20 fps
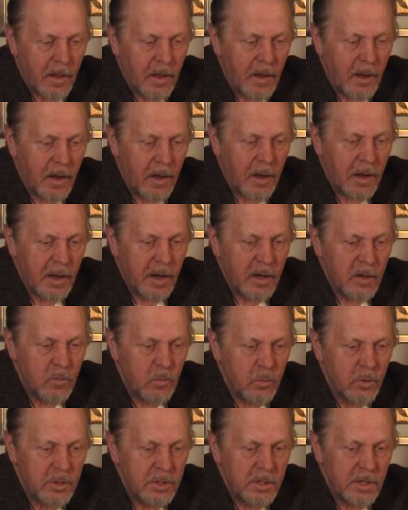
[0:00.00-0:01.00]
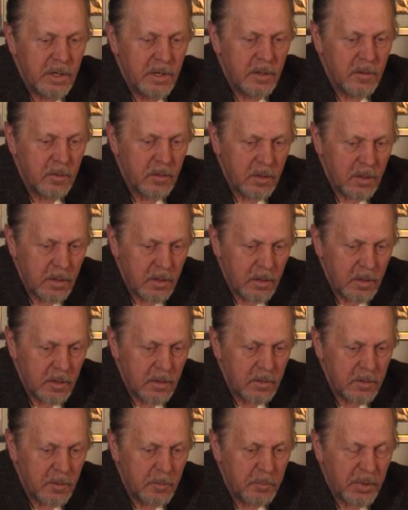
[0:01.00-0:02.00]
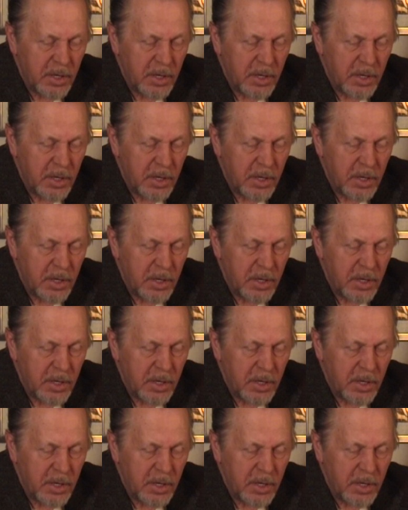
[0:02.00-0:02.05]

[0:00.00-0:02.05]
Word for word: Uh, it would the the